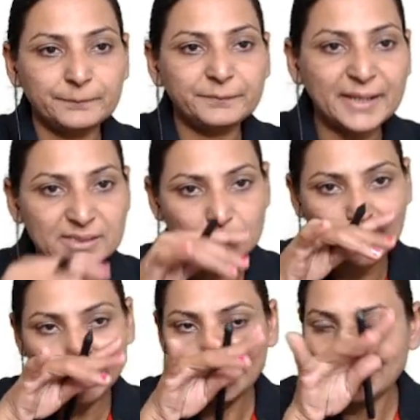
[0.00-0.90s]
Next
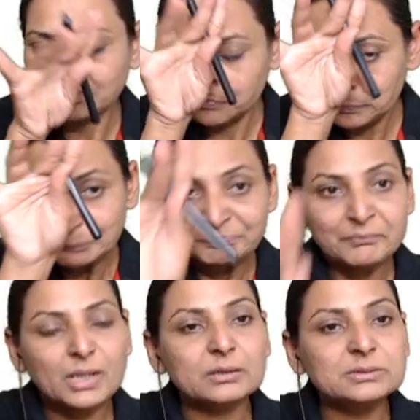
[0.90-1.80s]
one,
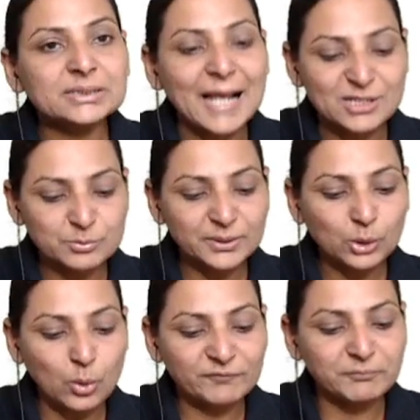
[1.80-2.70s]
detachment
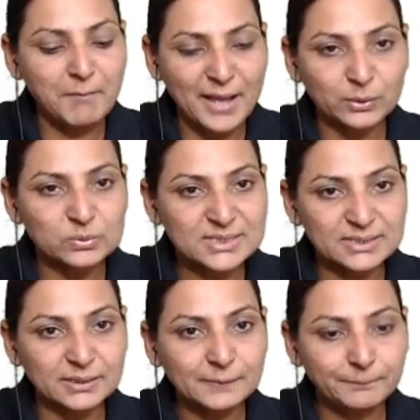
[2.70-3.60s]
of
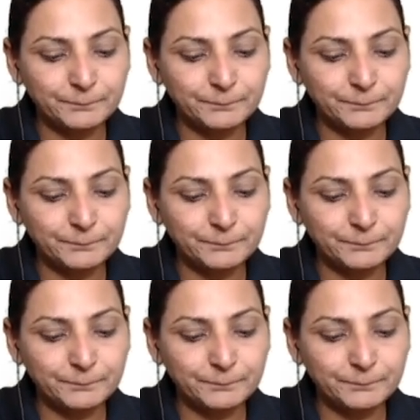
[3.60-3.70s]
myosin.